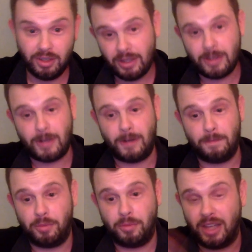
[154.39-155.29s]
I mean,
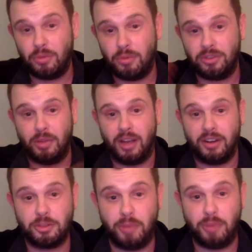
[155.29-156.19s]
that was about
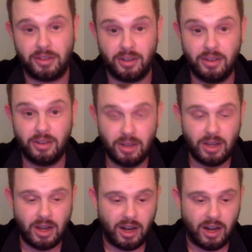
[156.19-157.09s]
expected.
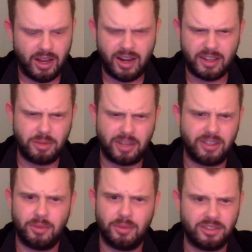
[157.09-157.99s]
And I expected him to
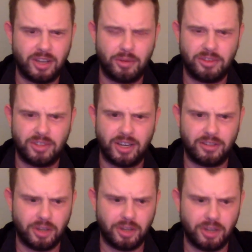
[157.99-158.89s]
stay with San
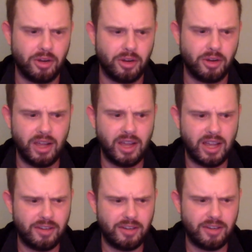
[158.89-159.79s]
Antonio, and you
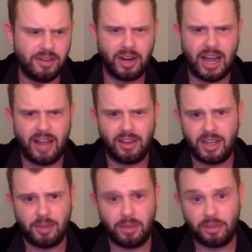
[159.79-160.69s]
figured a guy like him
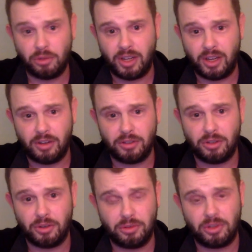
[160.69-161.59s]
at 28 years old, he
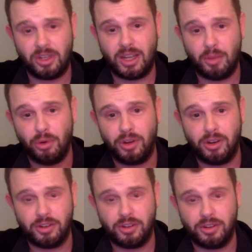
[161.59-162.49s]
was going to get more years. I
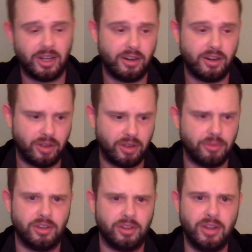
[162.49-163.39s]
mean, I know that was
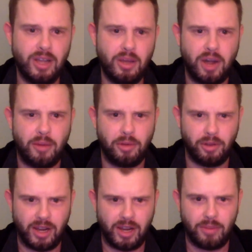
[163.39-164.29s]
a popular
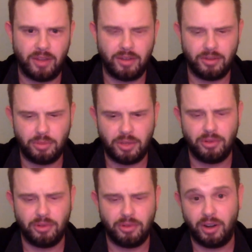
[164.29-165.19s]
name that people in
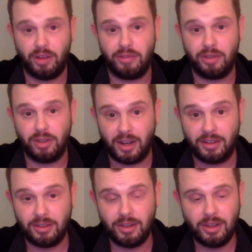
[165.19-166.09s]
Philadelphia liked,
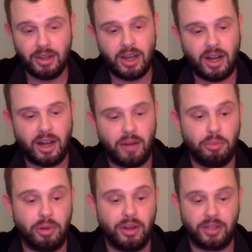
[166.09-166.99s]

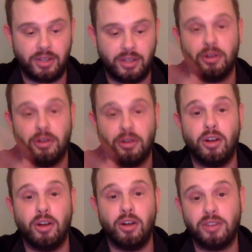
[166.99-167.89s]
but he's already gone.
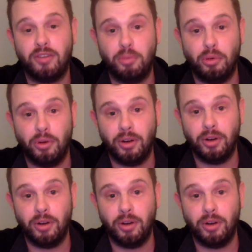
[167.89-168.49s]
He's off the board.